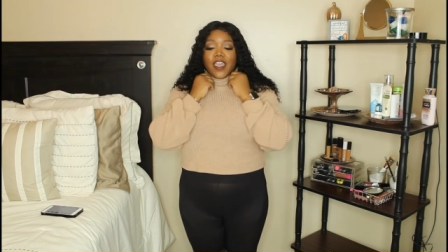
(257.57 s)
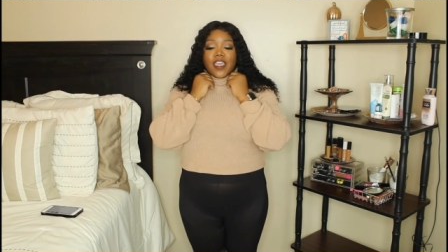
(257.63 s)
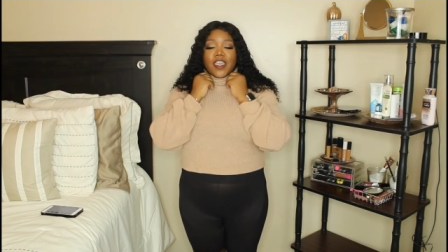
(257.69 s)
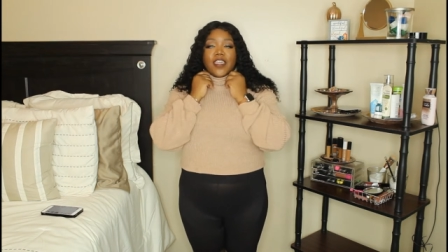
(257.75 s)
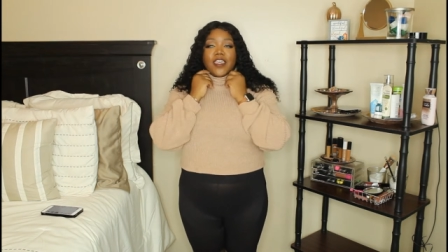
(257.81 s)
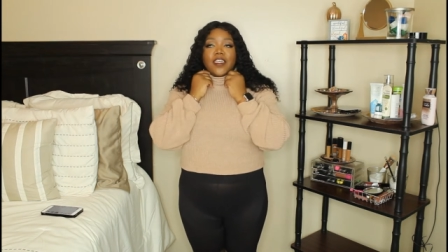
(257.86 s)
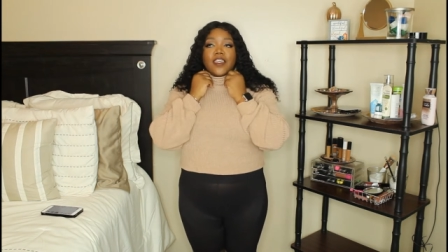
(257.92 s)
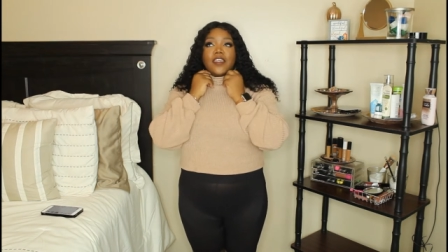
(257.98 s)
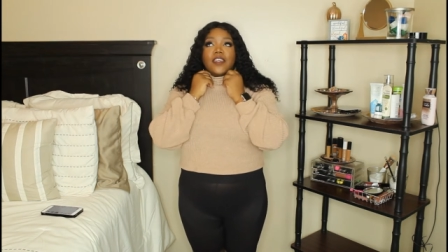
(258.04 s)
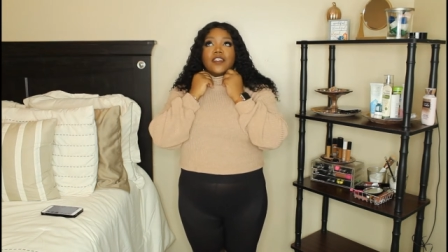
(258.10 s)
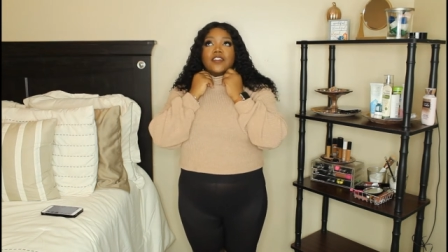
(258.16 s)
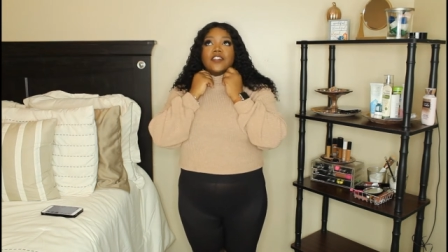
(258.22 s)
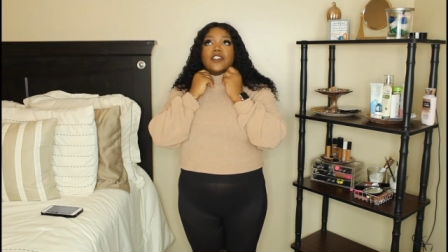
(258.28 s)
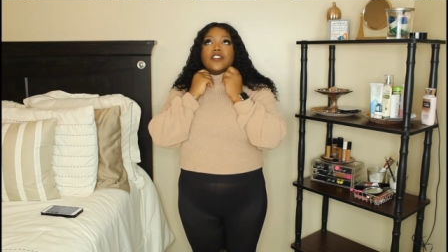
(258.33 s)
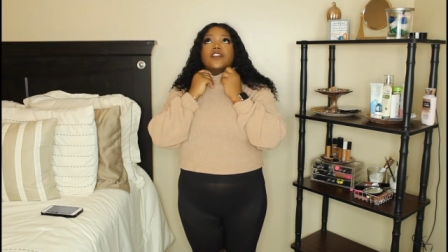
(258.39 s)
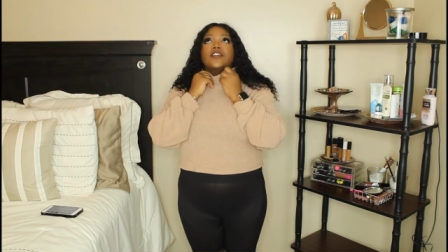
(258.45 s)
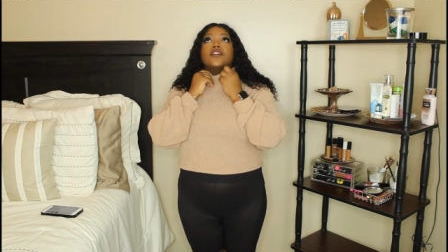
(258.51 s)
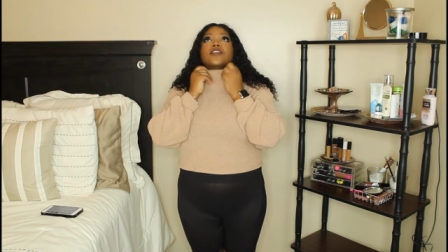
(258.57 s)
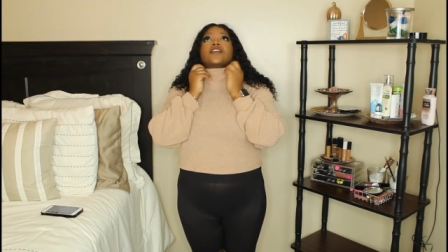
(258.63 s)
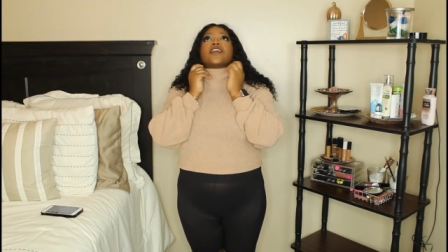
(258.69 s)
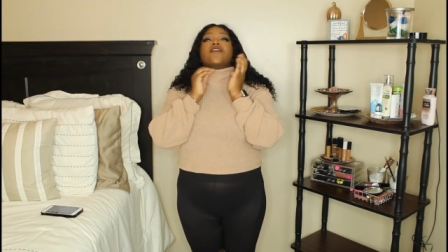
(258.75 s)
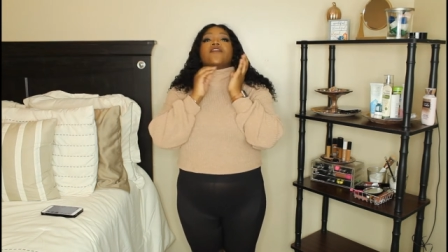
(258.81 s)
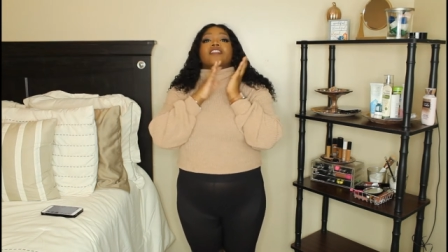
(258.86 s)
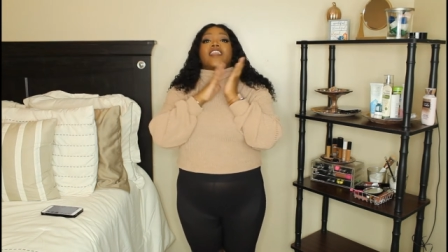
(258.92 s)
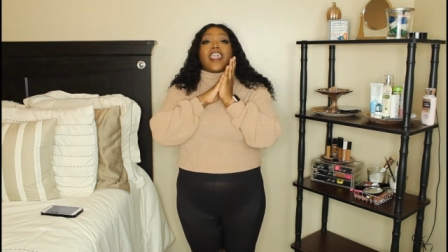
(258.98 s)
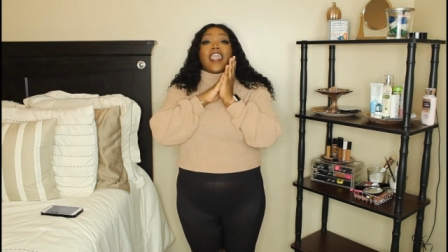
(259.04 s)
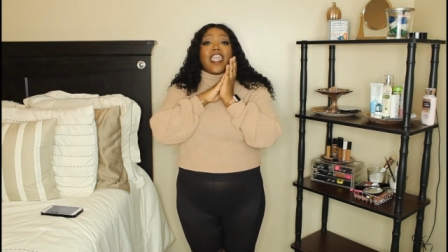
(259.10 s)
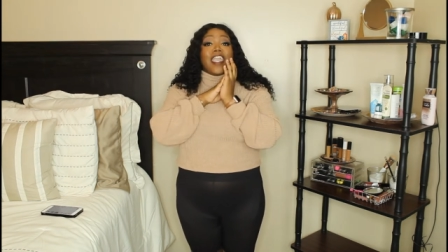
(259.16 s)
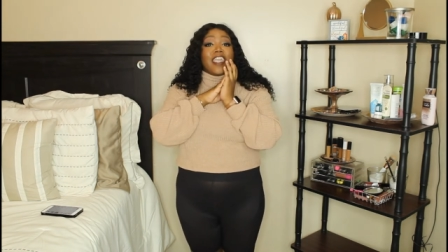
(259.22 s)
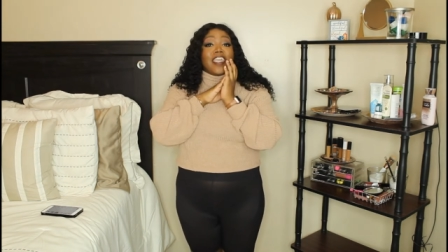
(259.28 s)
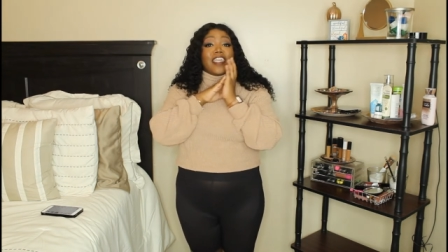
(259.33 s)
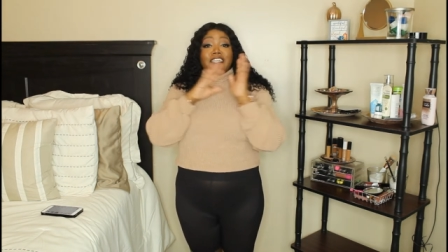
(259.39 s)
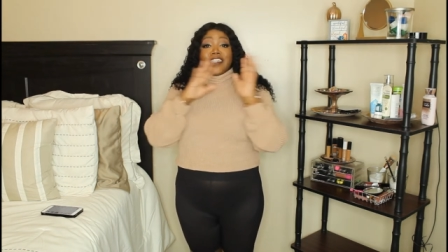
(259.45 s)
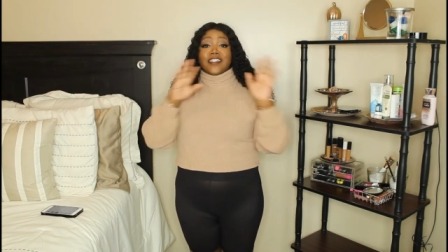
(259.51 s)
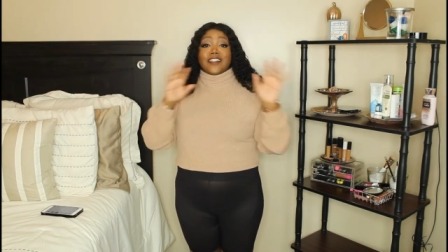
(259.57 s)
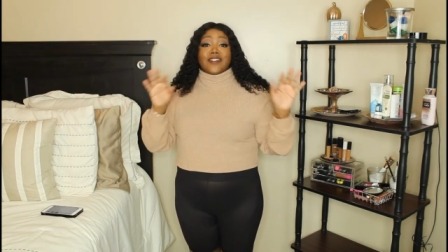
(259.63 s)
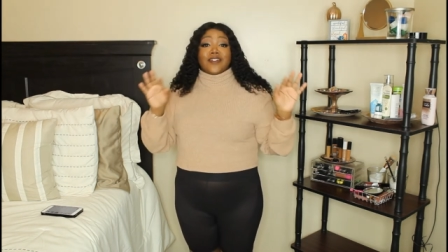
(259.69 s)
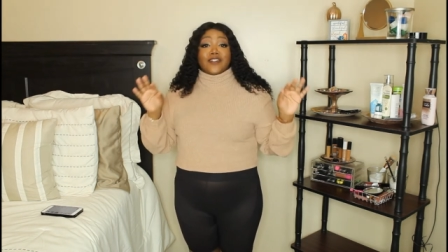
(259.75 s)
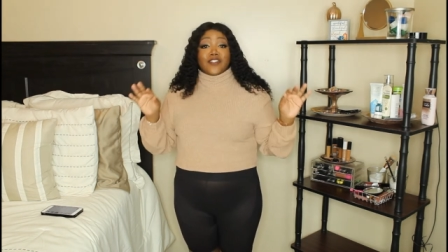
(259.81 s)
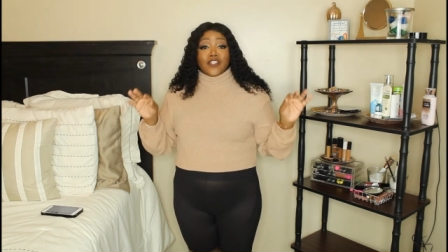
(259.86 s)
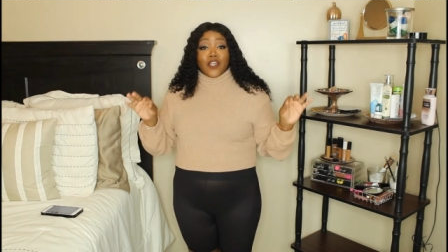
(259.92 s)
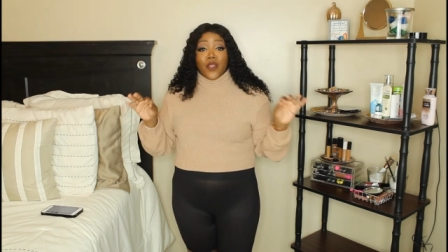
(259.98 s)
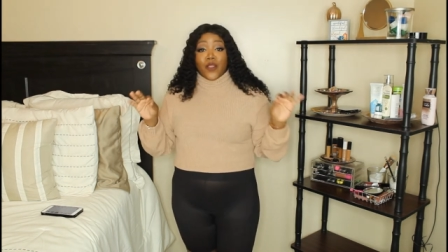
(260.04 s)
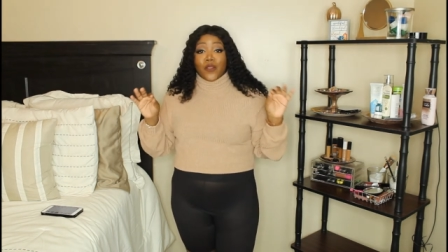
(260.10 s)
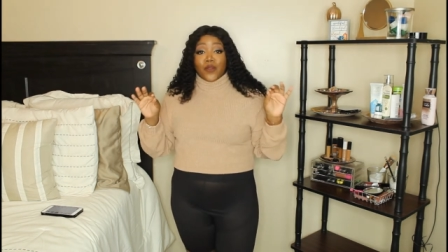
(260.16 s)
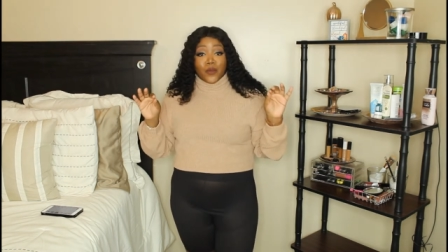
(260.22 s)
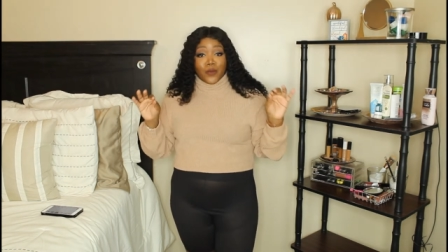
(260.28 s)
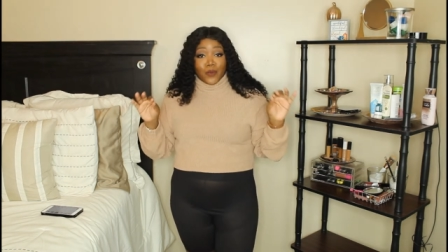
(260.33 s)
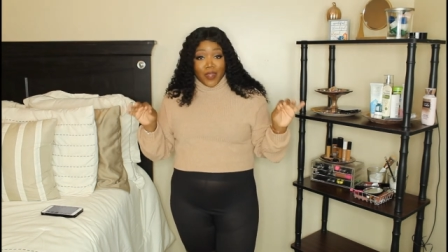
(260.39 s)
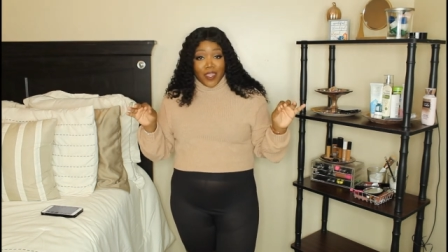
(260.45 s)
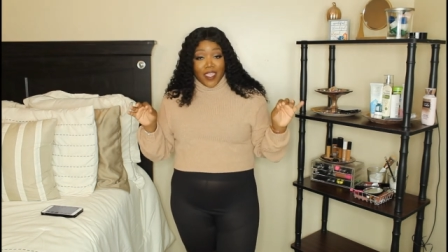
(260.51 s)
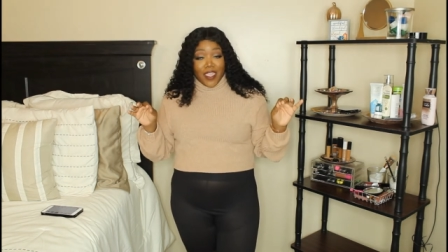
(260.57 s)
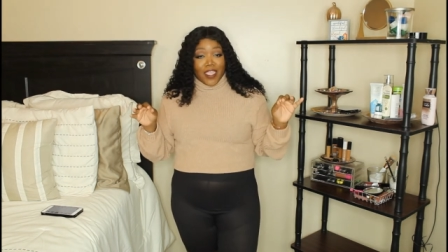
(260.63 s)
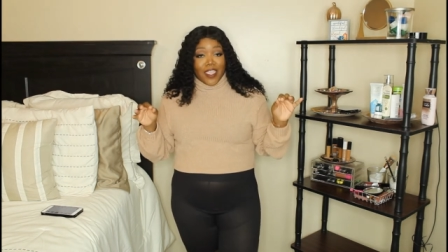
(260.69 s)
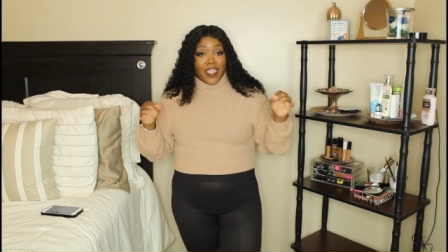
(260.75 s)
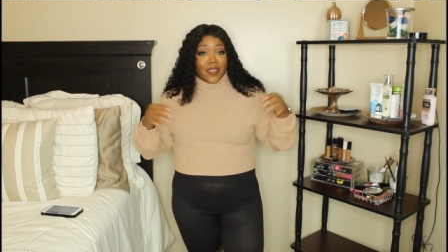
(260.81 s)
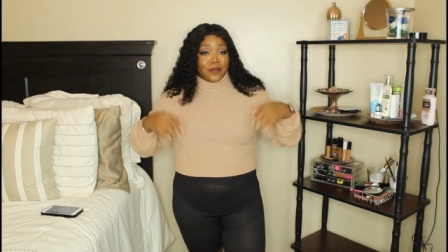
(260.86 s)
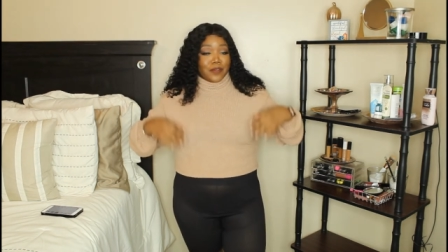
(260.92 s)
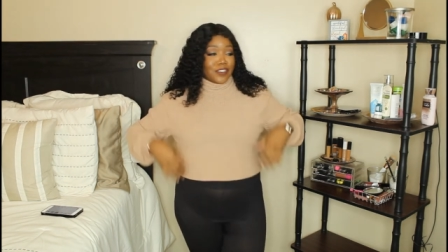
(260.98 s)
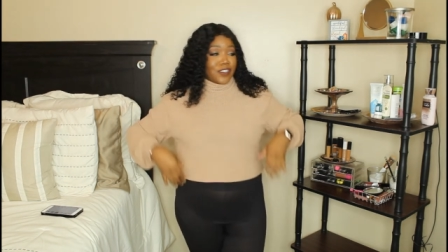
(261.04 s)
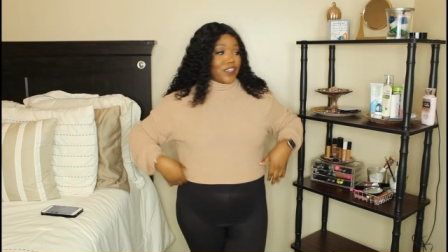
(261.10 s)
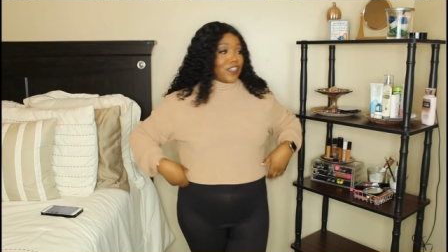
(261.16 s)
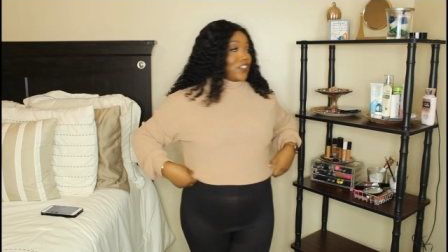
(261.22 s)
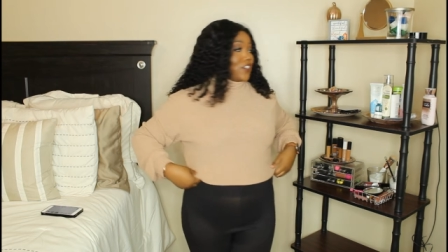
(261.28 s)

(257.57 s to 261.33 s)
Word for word: It is just everything, and it is a turtleneck. I'm just gonna